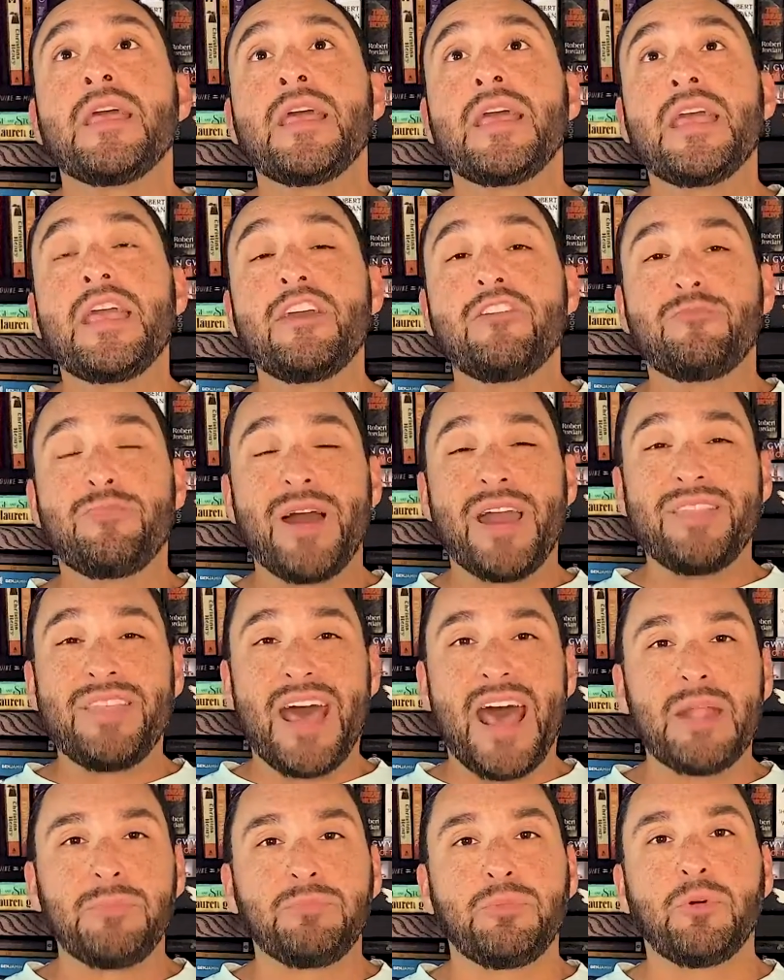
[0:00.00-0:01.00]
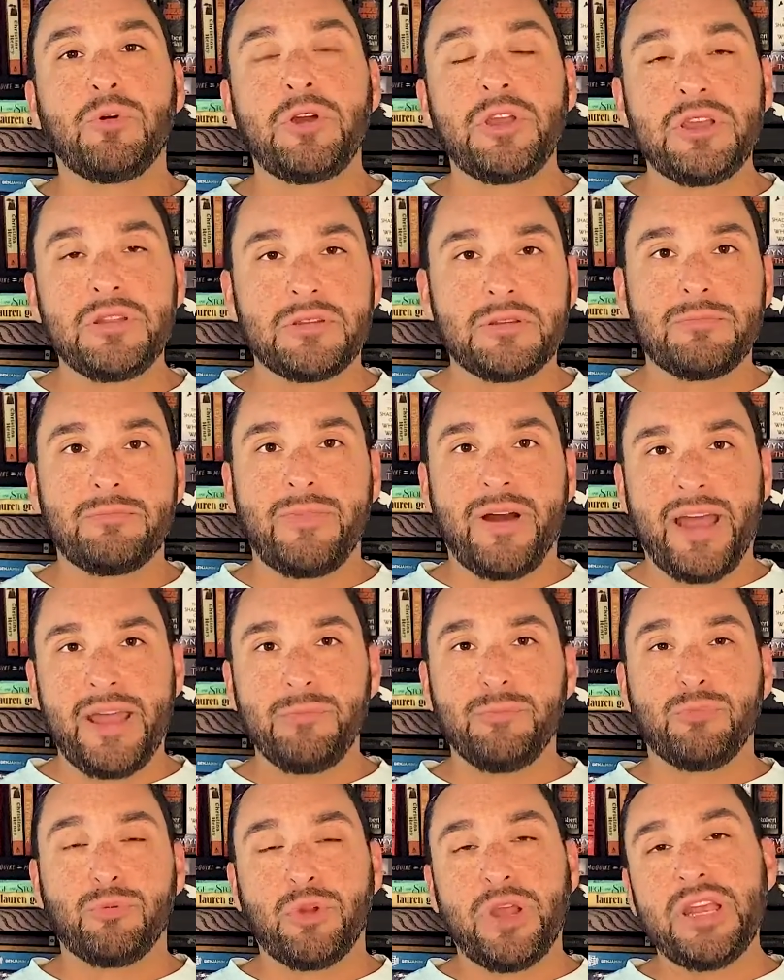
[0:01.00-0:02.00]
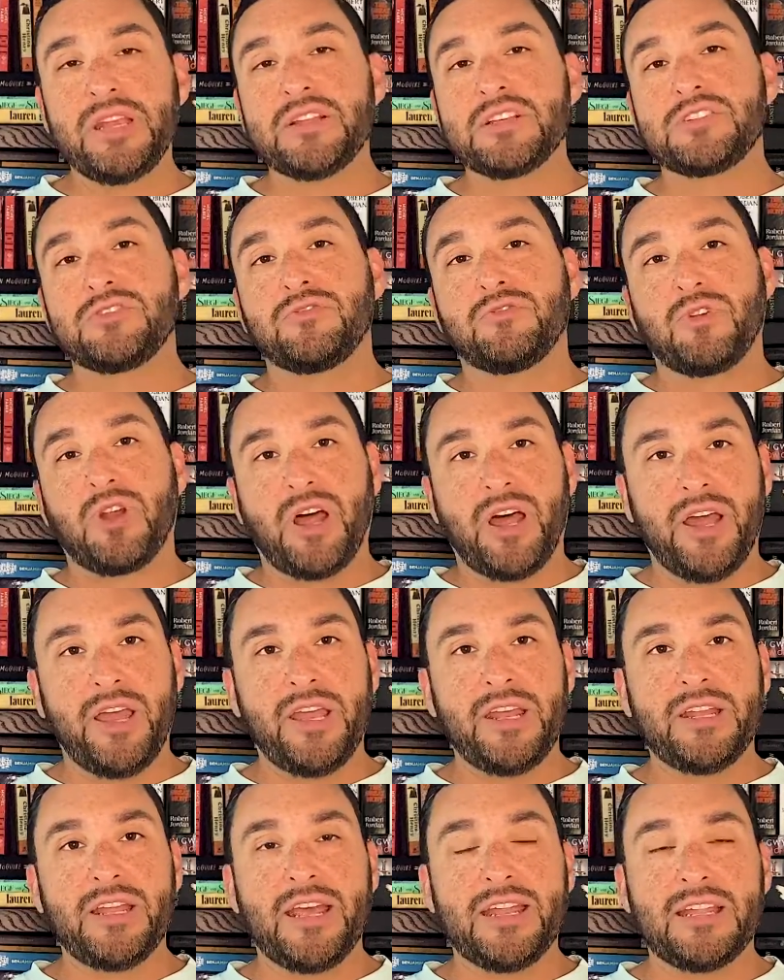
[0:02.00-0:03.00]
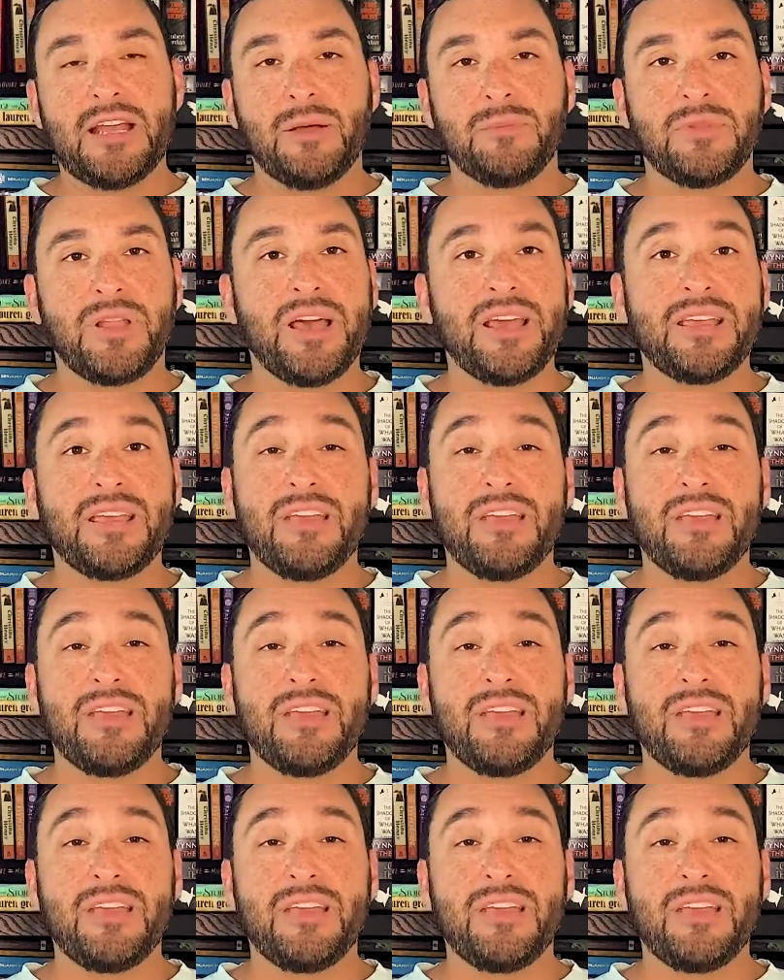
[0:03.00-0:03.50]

If by that point my brain is fried and I'm like,